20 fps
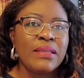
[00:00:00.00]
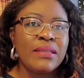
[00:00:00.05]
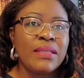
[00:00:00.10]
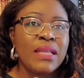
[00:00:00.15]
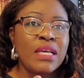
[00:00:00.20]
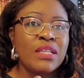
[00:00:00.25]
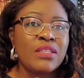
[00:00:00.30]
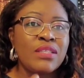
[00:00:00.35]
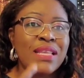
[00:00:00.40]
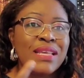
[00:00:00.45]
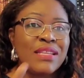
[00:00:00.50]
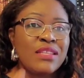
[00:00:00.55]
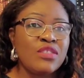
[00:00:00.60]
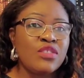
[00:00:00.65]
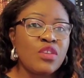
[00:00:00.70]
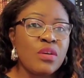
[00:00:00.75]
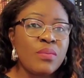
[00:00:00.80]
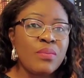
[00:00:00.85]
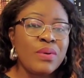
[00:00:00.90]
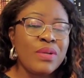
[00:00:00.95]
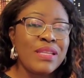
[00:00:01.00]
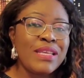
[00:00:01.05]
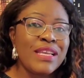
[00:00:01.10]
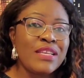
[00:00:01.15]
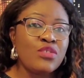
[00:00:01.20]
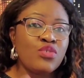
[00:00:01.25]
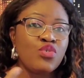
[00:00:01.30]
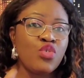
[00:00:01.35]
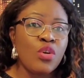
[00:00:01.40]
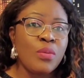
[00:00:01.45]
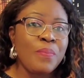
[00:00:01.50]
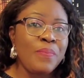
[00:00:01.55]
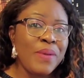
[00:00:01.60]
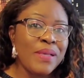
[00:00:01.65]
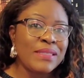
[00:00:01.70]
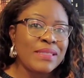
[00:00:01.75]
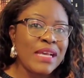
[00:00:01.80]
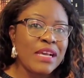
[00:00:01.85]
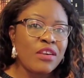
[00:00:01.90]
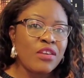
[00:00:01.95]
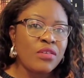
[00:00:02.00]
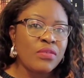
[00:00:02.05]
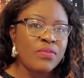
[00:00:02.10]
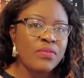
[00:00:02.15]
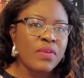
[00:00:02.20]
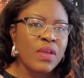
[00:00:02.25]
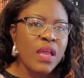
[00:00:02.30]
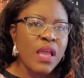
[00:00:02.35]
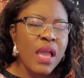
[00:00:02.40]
that there is somebody else you are better off.